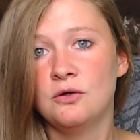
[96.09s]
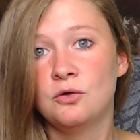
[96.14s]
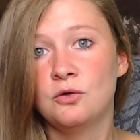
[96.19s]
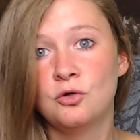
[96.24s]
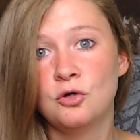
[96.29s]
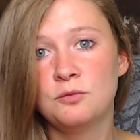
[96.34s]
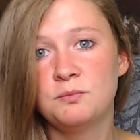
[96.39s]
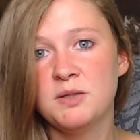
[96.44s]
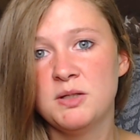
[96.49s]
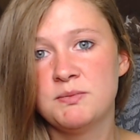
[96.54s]

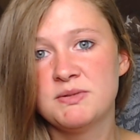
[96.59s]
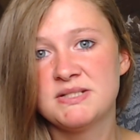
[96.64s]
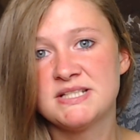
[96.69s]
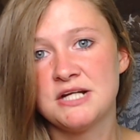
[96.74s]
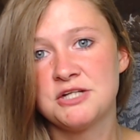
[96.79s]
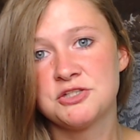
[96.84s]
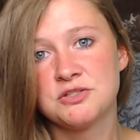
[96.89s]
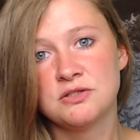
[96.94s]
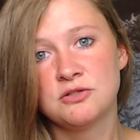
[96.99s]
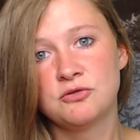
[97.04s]
could be
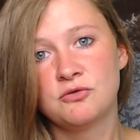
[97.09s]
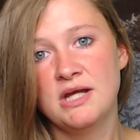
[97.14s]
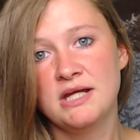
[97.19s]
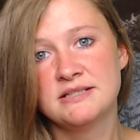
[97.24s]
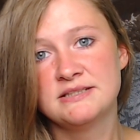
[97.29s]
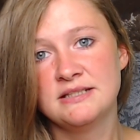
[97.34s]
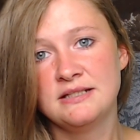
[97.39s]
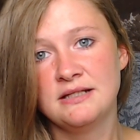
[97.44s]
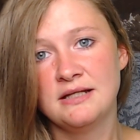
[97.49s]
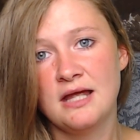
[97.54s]
potentially
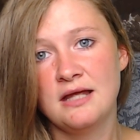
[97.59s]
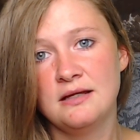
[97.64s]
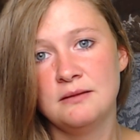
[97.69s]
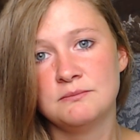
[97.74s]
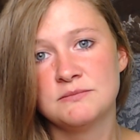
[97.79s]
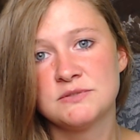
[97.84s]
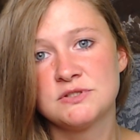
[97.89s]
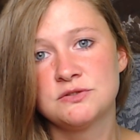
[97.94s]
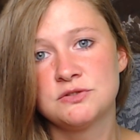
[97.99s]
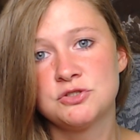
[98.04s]
creating
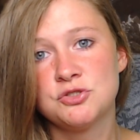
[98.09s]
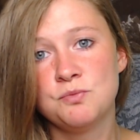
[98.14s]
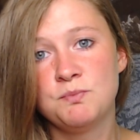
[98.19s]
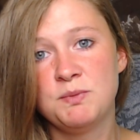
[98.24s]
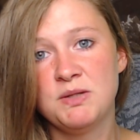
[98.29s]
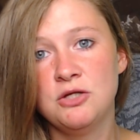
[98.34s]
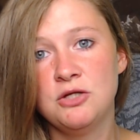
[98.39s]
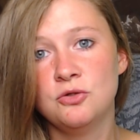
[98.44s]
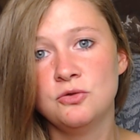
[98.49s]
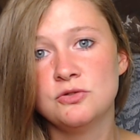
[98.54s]
games to
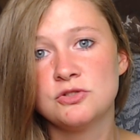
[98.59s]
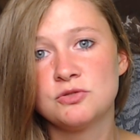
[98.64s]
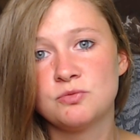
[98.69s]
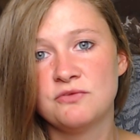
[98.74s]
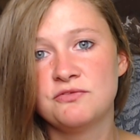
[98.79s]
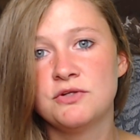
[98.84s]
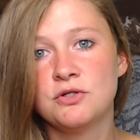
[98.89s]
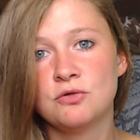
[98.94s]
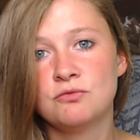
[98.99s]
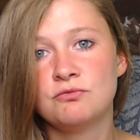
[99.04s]
be used
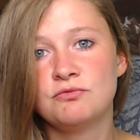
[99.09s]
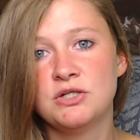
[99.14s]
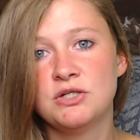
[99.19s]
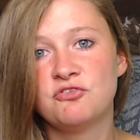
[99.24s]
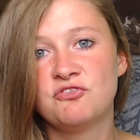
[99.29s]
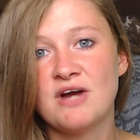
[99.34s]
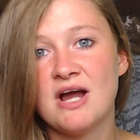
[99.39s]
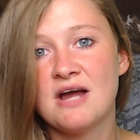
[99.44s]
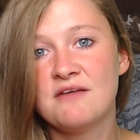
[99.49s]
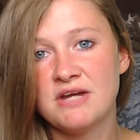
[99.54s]
with the Unreal
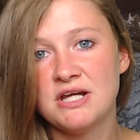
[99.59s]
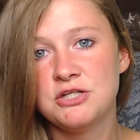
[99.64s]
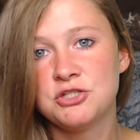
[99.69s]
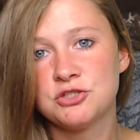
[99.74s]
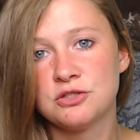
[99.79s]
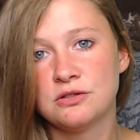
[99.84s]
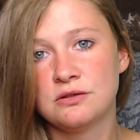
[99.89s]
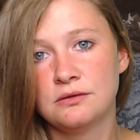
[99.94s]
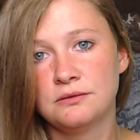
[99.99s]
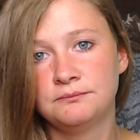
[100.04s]
5
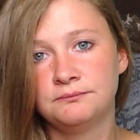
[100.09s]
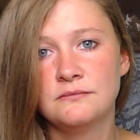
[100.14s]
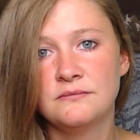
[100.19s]
engine.